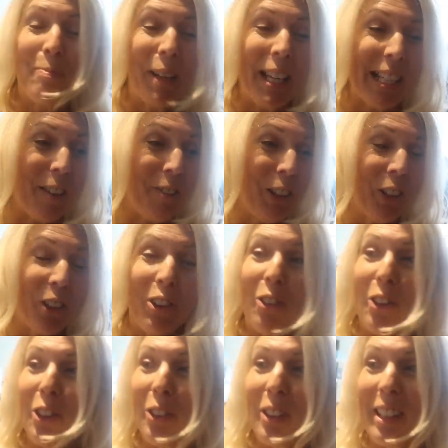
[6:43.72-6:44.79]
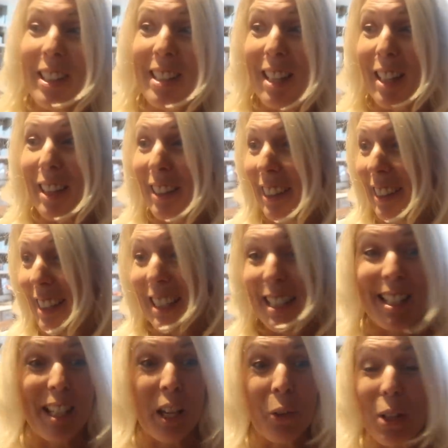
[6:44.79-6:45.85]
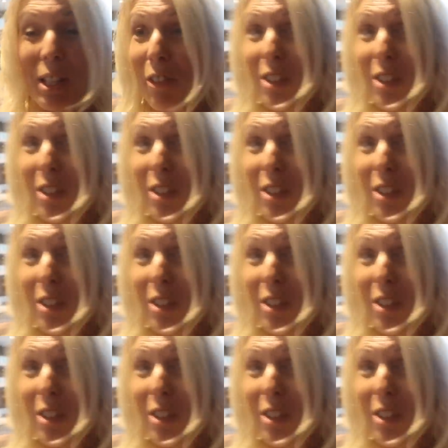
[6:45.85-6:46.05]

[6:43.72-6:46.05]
please have a look through and see all the